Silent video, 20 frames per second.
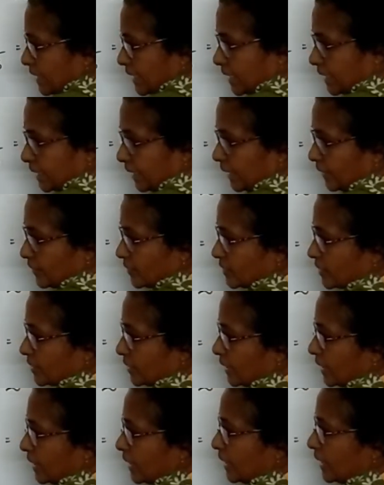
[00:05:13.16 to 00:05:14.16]

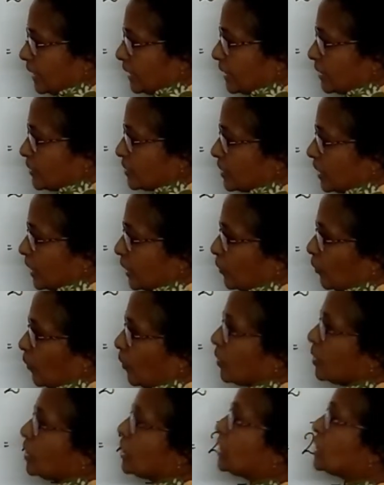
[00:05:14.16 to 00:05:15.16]
decreased. Here it is
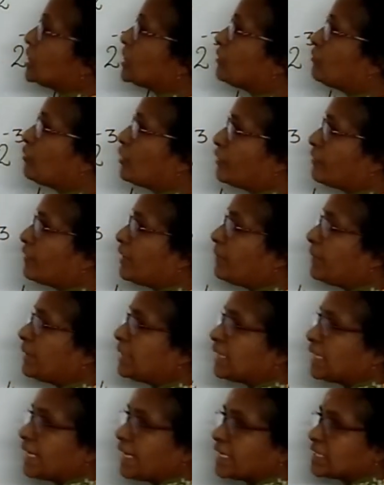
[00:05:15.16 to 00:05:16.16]
0. So what will be
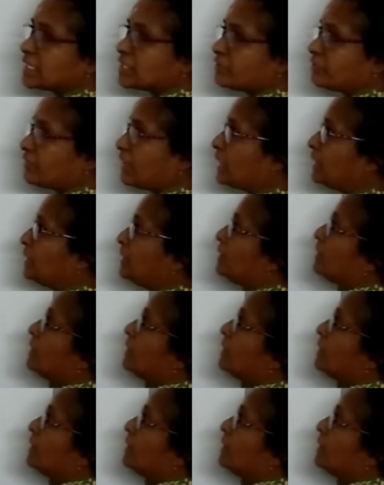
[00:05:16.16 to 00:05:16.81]
the next one?